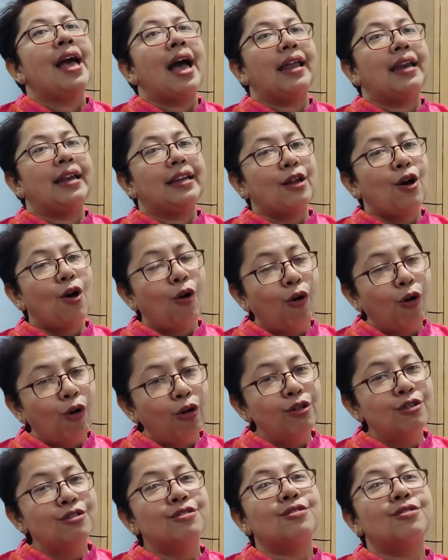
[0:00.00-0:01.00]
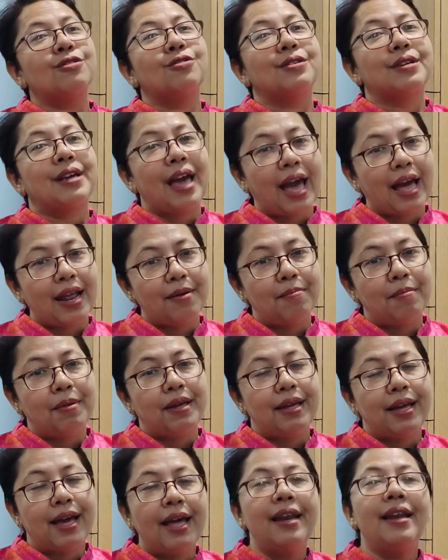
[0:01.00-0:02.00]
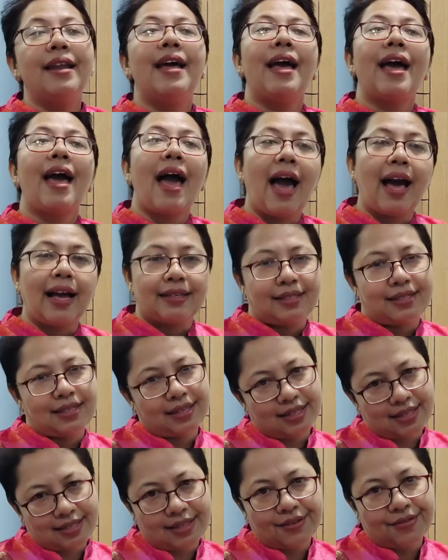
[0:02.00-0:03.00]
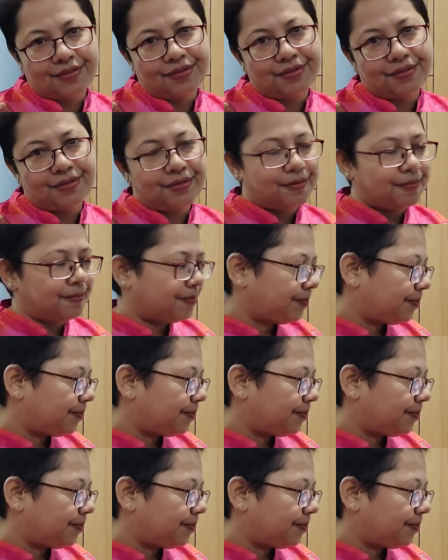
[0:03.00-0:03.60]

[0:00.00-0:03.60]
and it also can be an adjective.